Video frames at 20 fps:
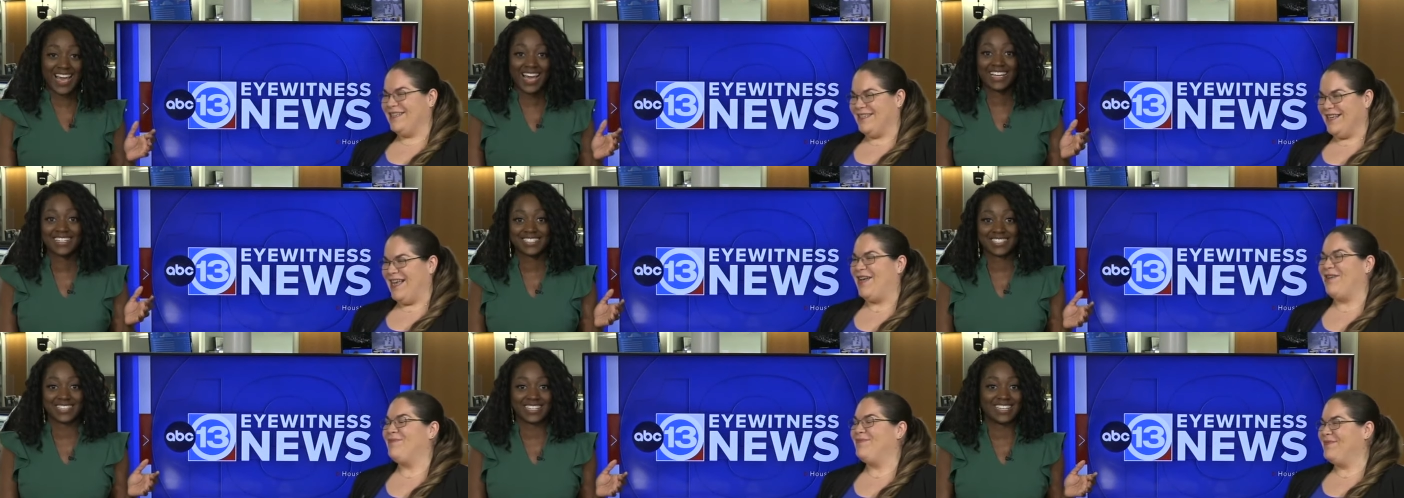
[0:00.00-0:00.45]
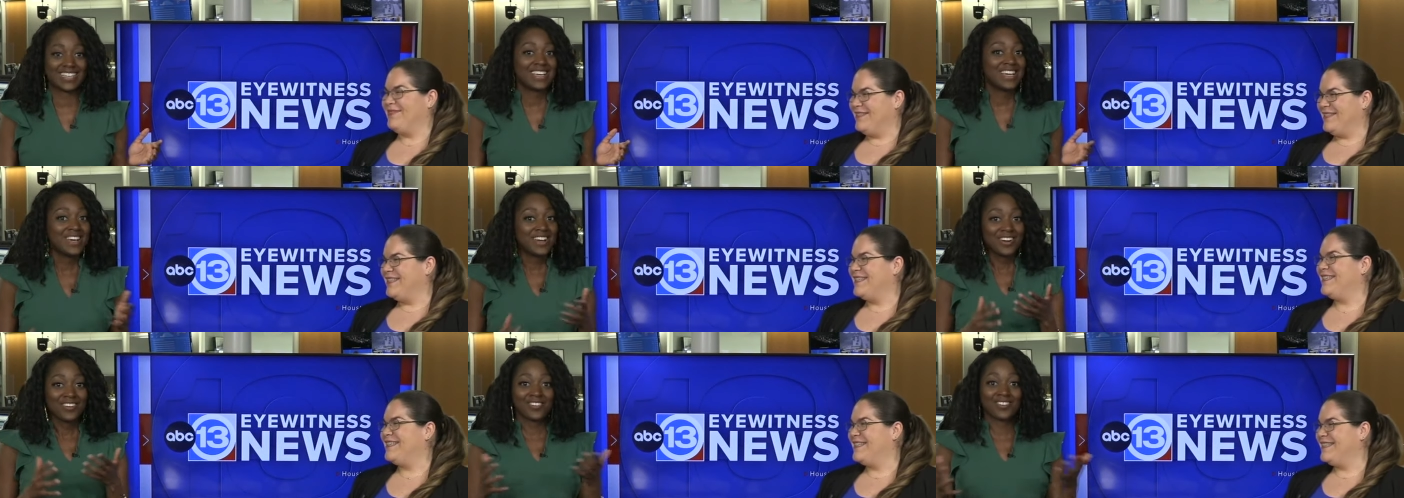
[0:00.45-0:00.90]
Speaker 1: actually,
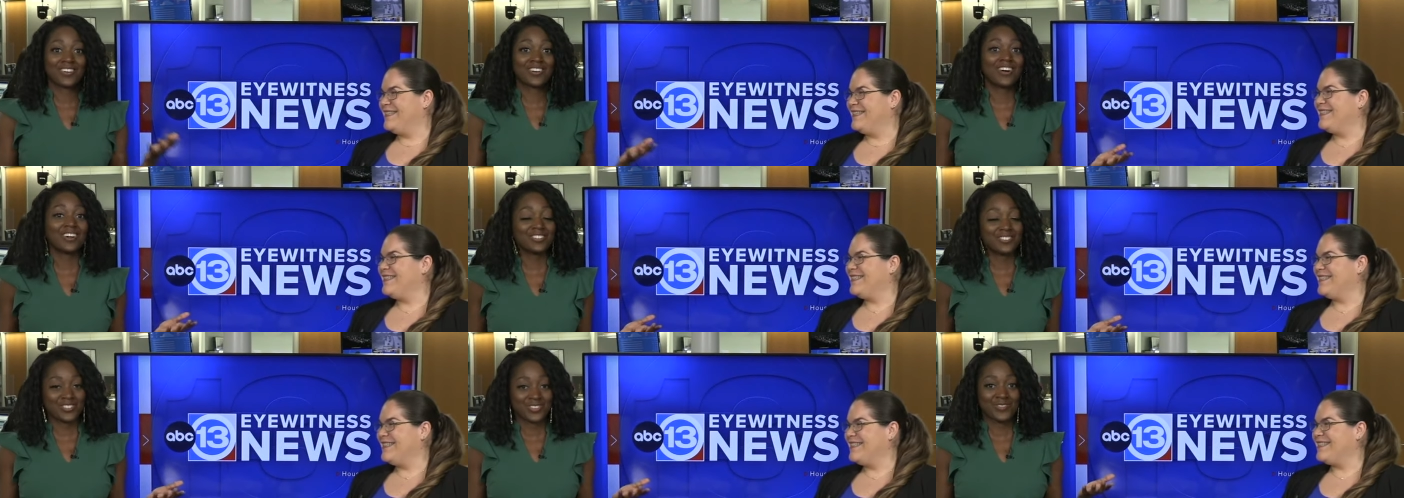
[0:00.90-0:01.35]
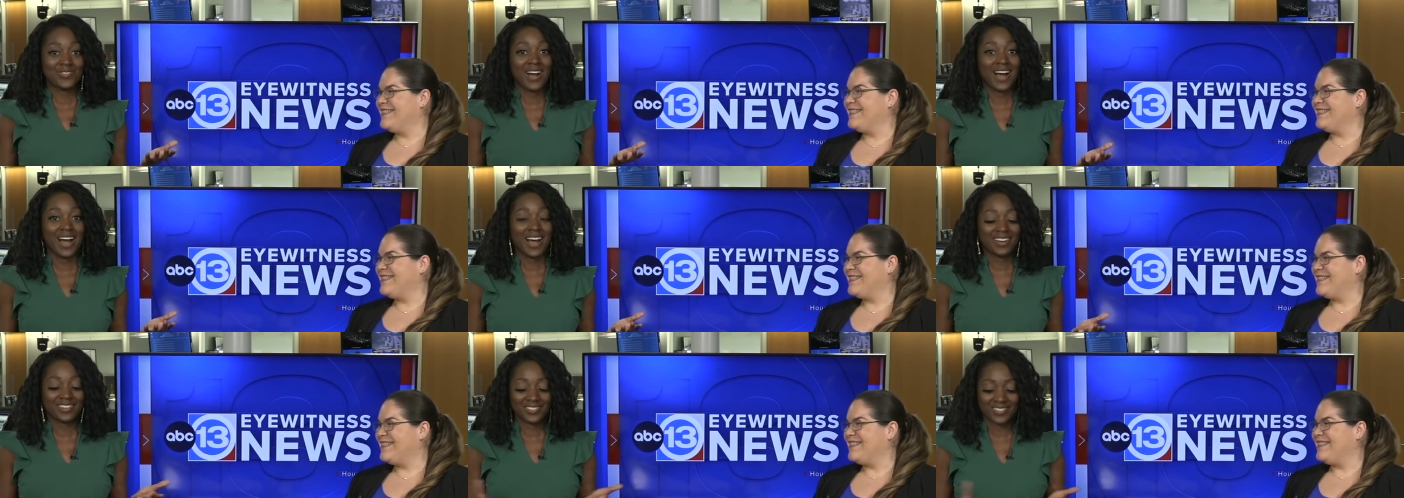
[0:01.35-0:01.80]
yeah. we're all too
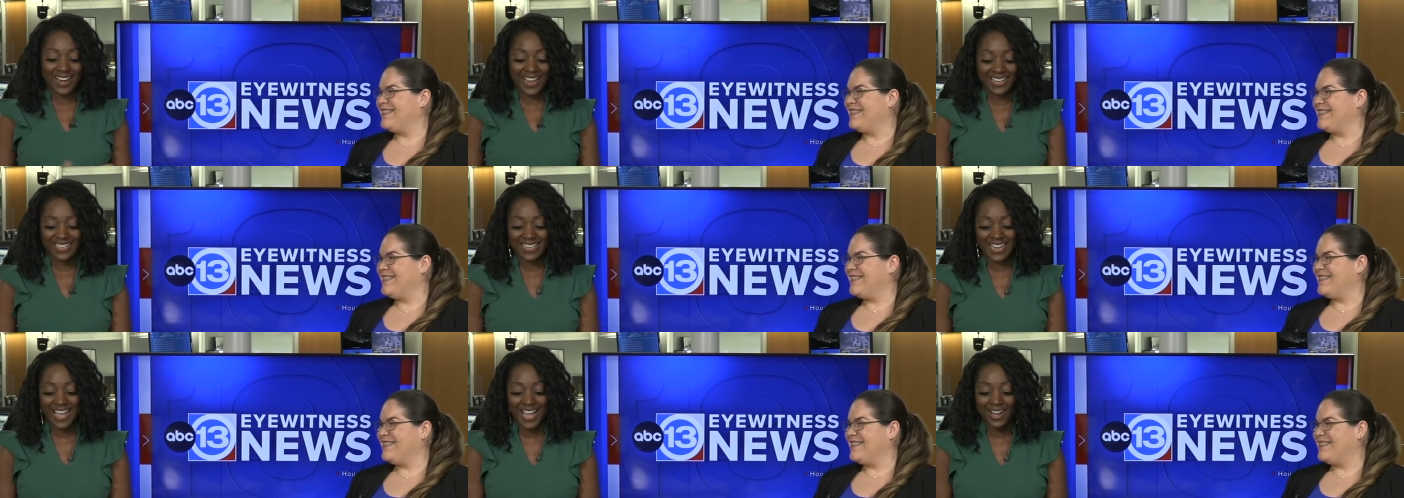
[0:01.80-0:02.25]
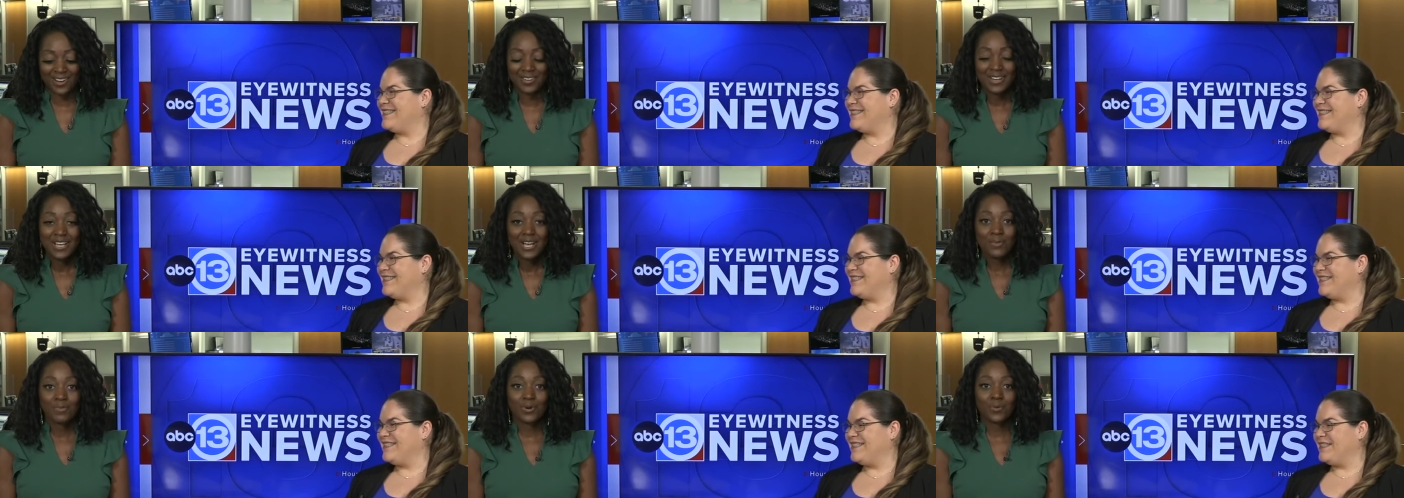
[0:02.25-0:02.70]
hot right now.
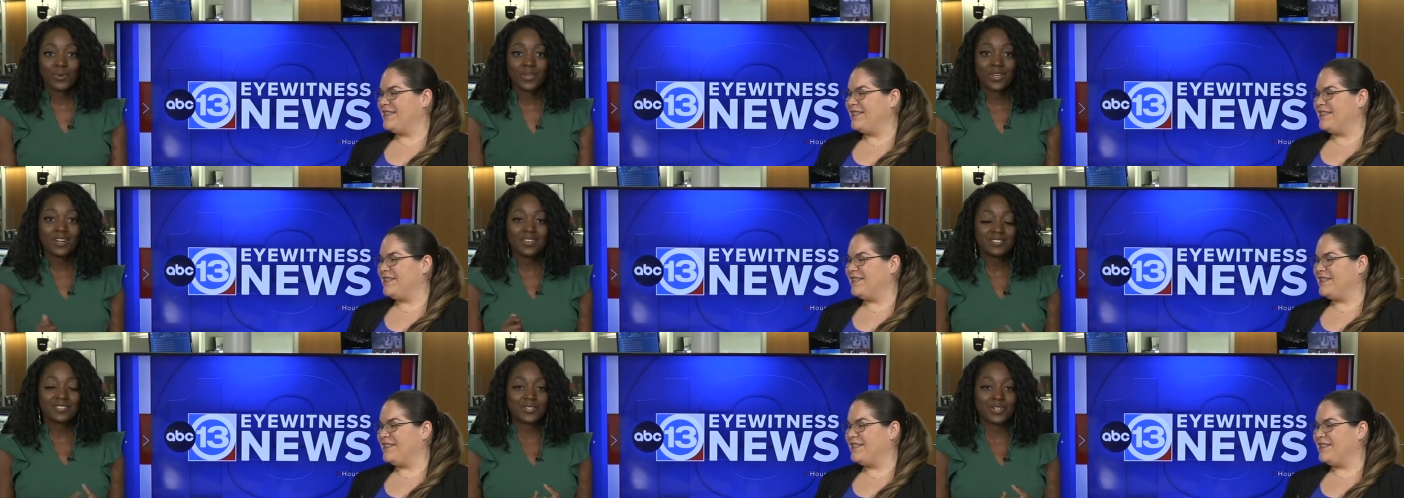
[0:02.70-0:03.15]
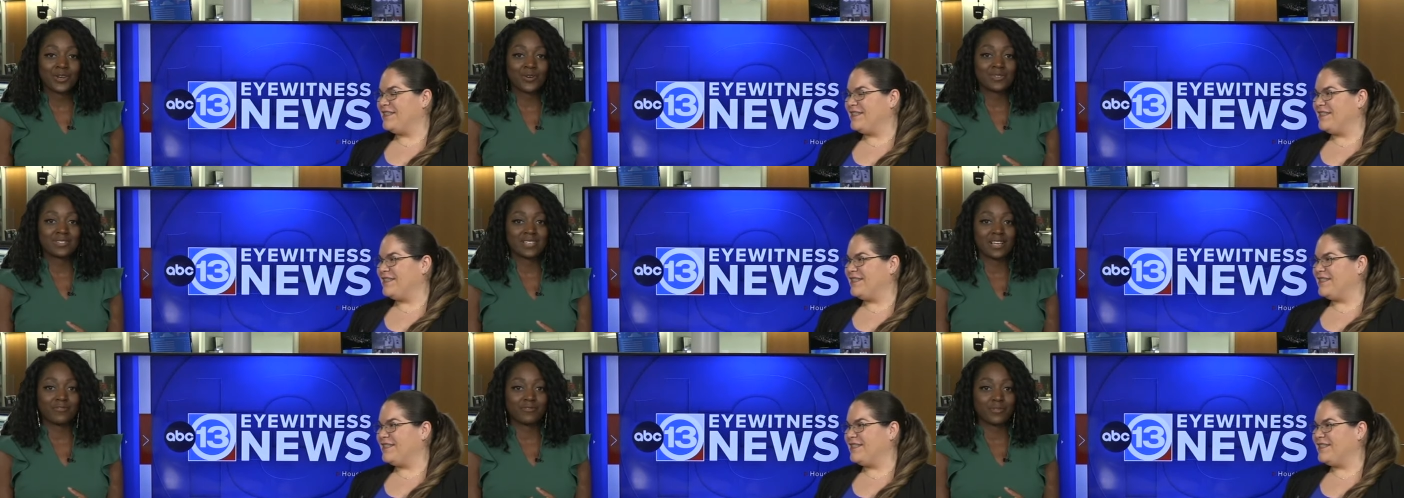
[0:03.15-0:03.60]
But we also know, aside